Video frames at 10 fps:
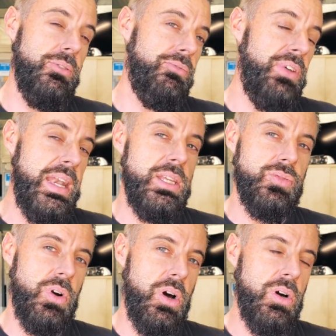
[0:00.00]
VIN is
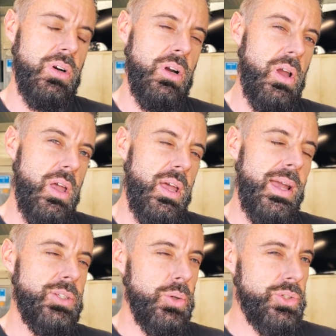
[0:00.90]
wrong,
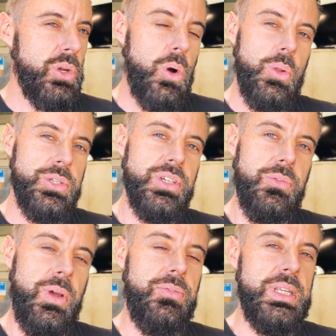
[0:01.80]
it's also got all the
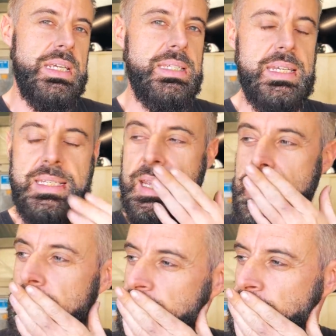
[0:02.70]
software for the
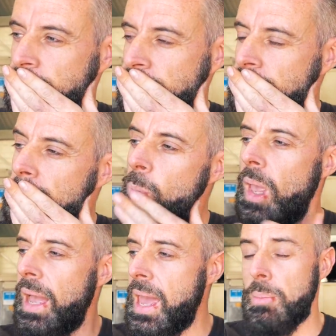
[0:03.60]
DCT.
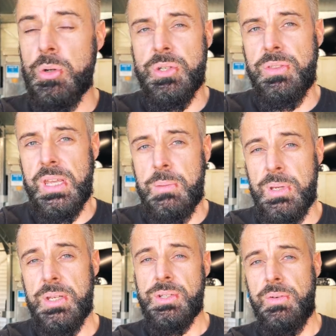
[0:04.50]
And I'm also thinking
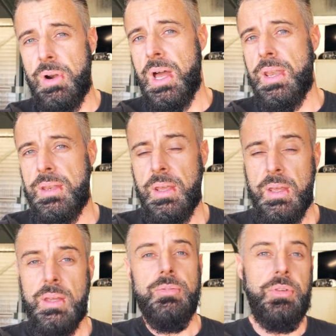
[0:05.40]
because I run
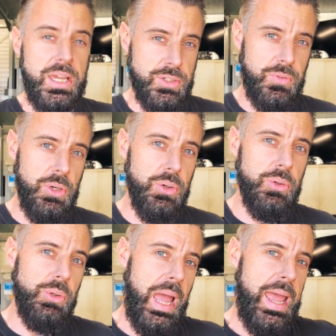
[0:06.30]
flex
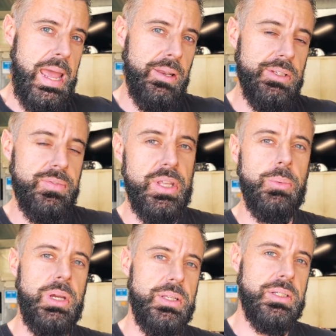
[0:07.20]
fuel and lots of other
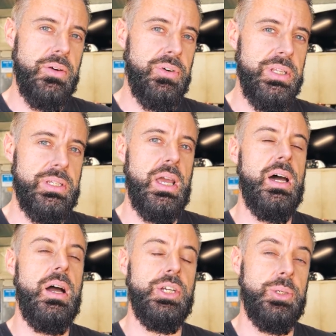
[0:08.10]
weird stuff on this
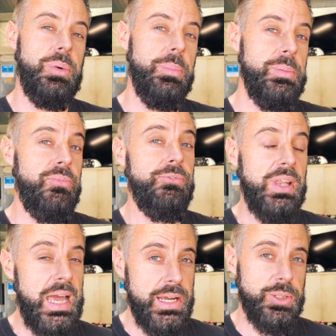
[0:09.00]
car, I should probably
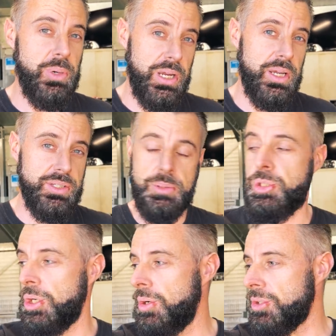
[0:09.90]
flash my custom
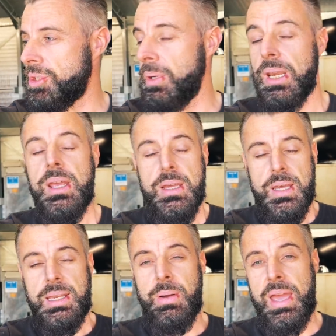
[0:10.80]
tune onto it.
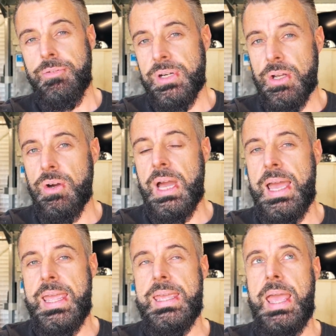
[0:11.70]
Now, I have already got
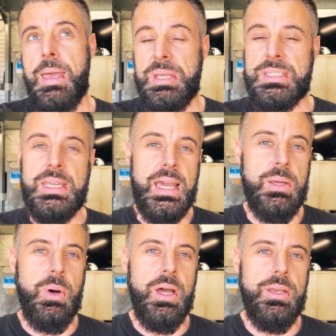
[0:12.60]
a
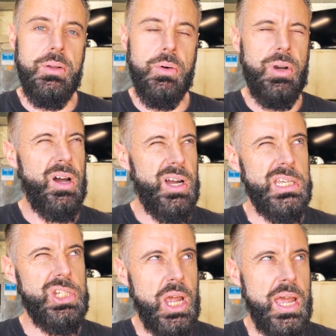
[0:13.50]
MSD81 or an
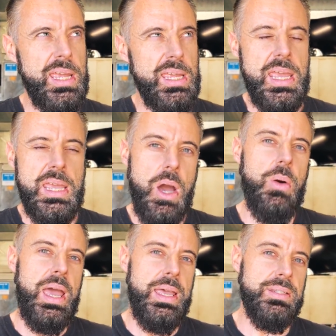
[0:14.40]

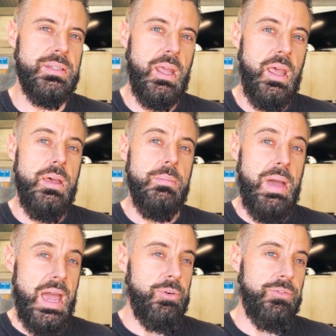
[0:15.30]
IJEOS
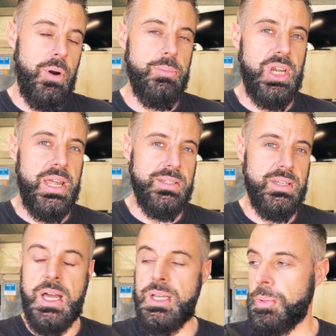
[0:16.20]
map from JSR, so
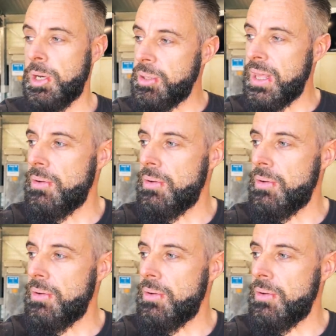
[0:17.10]
I'm going to put that